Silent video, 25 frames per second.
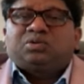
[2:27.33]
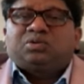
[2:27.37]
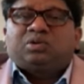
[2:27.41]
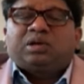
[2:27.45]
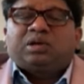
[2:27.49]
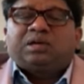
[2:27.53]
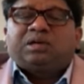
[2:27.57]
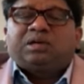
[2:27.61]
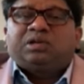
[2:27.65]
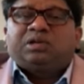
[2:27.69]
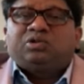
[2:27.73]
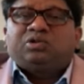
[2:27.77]

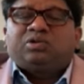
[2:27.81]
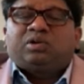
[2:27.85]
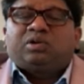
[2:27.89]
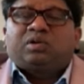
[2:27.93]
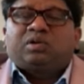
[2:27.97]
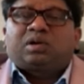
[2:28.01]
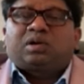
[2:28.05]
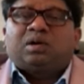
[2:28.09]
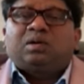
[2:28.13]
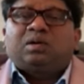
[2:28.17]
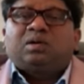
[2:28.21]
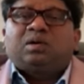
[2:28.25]
to continue
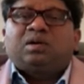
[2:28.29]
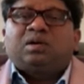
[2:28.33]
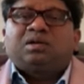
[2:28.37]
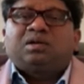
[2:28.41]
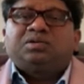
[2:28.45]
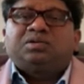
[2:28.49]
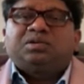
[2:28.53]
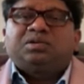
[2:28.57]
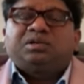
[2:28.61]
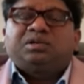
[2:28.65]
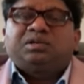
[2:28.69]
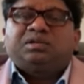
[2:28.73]
our
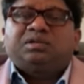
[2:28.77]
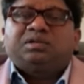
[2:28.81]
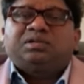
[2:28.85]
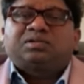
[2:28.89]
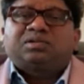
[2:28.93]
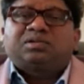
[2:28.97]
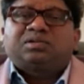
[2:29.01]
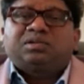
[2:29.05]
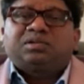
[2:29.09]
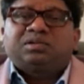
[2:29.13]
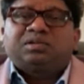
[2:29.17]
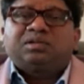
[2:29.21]
oncology
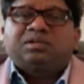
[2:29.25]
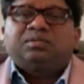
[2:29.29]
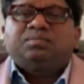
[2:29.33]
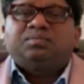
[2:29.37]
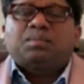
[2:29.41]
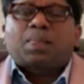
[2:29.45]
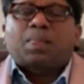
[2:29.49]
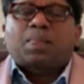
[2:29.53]
discussion.